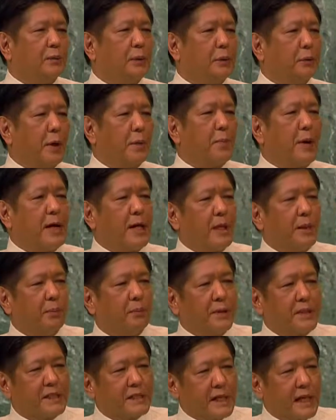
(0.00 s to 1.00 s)
we
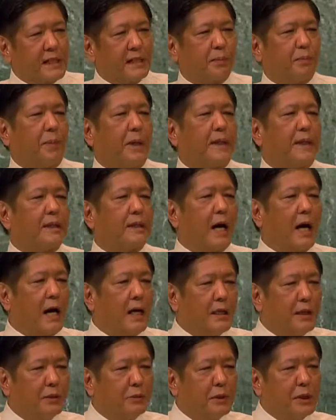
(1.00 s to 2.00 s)
remain beset by an
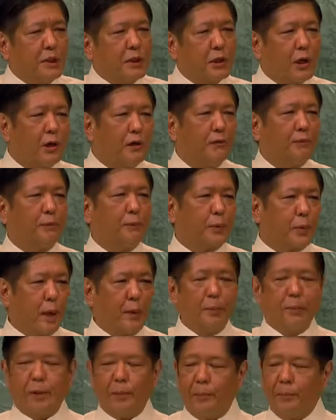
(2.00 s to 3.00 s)
unresolved
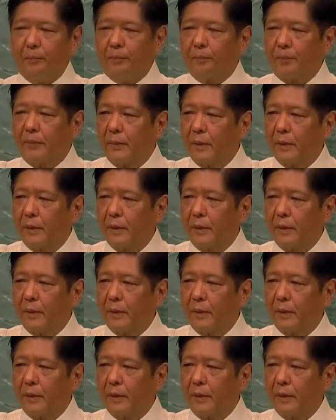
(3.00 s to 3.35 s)
problem